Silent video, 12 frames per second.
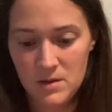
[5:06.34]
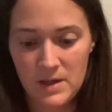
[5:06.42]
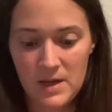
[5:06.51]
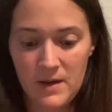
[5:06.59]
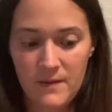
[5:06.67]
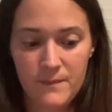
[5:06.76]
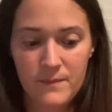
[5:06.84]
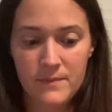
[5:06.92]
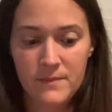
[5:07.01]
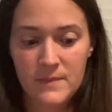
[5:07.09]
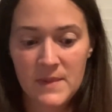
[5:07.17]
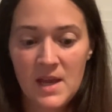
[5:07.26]
Okay.
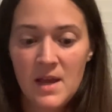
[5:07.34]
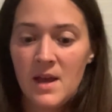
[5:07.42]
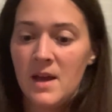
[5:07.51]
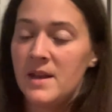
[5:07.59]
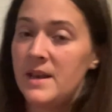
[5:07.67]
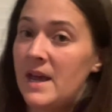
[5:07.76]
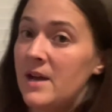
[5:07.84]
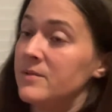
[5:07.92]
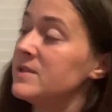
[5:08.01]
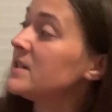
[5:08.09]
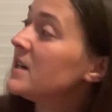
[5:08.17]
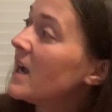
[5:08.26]

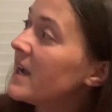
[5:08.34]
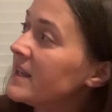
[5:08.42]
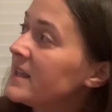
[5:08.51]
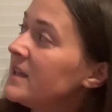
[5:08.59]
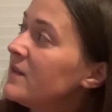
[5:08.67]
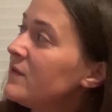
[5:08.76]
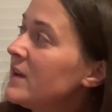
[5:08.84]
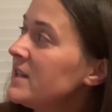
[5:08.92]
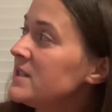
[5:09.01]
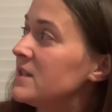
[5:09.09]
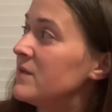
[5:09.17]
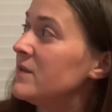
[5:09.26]
Nouns are highly
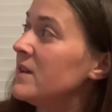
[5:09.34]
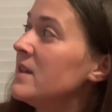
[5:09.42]
effective.